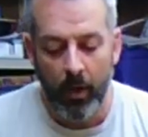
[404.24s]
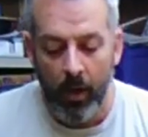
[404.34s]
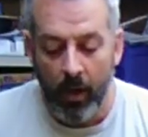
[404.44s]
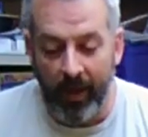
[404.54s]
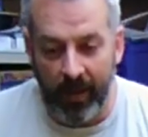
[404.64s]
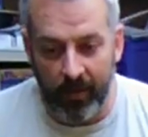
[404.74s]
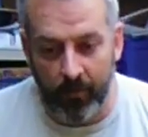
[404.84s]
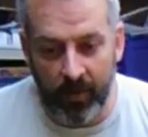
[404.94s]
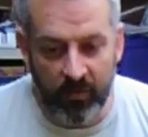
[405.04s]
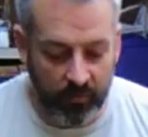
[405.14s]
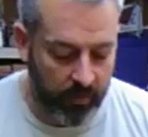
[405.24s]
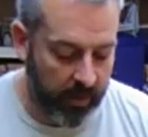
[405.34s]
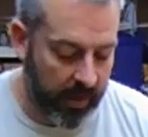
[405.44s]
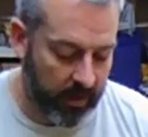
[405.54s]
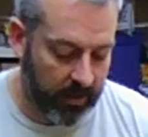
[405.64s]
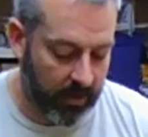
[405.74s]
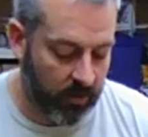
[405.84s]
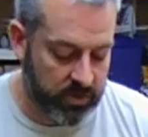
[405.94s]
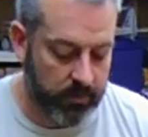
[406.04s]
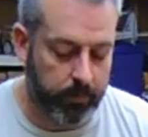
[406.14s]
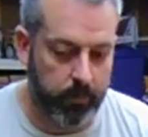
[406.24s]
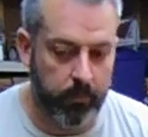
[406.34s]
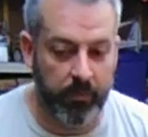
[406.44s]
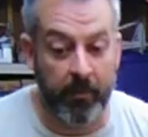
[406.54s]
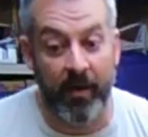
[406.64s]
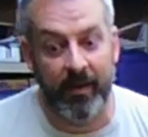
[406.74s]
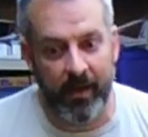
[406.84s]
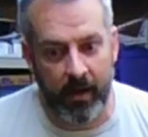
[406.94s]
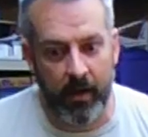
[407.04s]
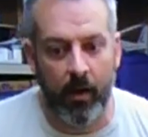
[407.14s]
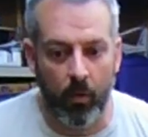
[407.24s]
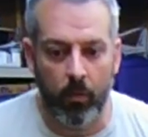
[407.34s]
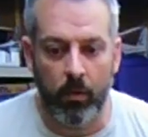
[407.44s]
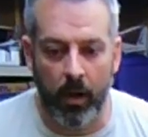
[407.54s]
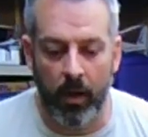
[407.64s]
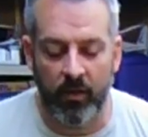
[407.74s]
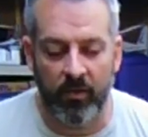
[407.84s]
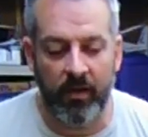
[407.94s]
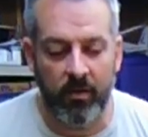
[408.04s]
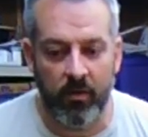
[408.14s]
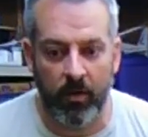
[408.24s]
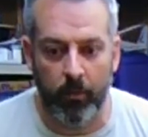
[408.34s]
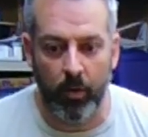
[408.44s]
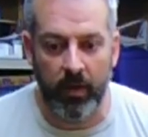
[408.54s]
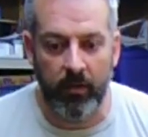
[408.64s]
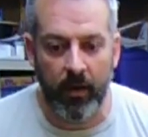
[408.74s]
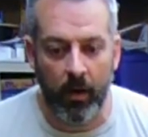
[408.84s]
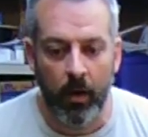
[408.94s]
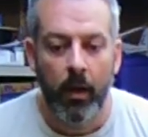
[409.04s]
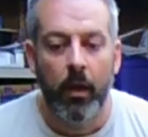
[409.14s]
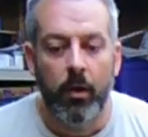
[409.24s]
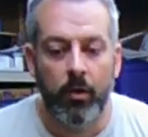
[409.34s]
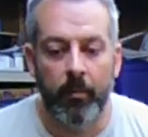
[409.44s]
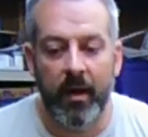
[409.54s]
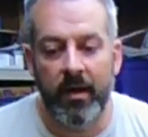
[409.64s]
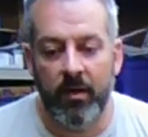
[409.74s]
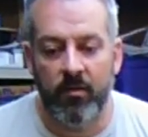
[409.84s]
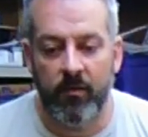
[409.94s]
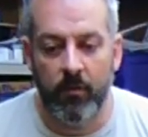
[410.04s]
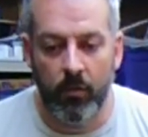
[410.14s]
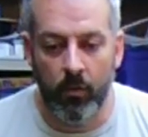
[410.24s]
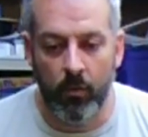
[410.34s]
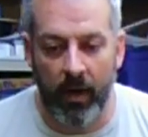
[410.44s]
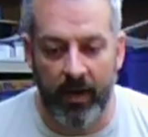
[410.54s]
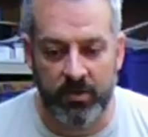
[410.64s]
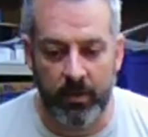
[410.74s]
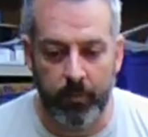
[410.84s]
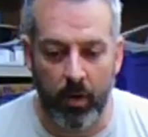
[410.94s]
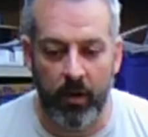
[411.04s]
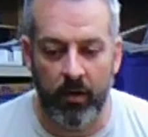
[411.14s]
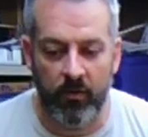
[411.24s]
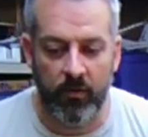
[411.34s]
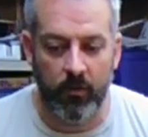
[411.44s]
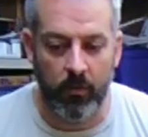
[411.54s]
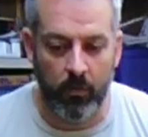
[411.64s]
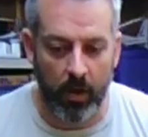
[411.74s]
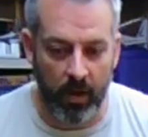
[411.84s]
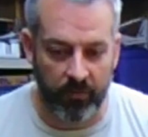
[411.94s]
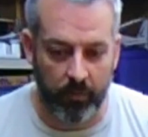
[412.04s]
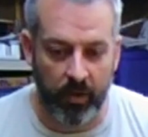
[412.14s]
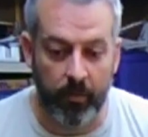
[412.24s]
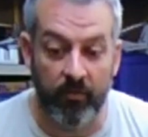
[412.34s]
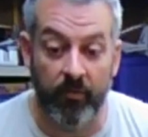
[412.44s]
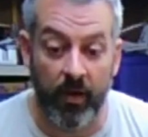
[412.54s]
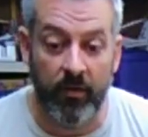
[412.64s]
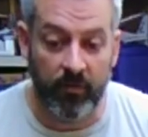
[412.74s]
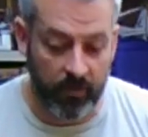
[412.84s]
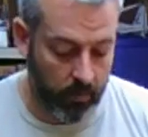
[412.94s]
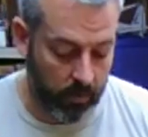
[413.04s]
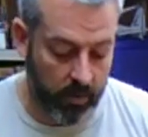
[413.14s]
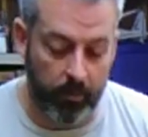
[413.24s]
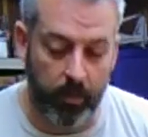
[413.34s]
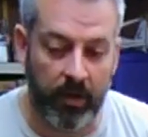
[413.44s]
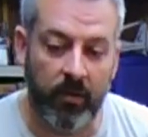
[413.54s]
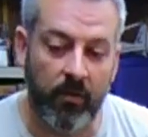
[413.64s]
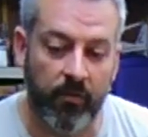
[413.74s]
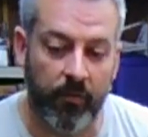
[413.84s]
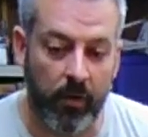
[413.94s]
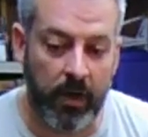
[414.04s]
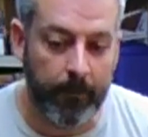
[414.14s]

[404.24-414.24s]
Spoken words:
And the reason for that is depending on how tight that they're put in there, you may need to actually put it into some type of vise in order to break these free.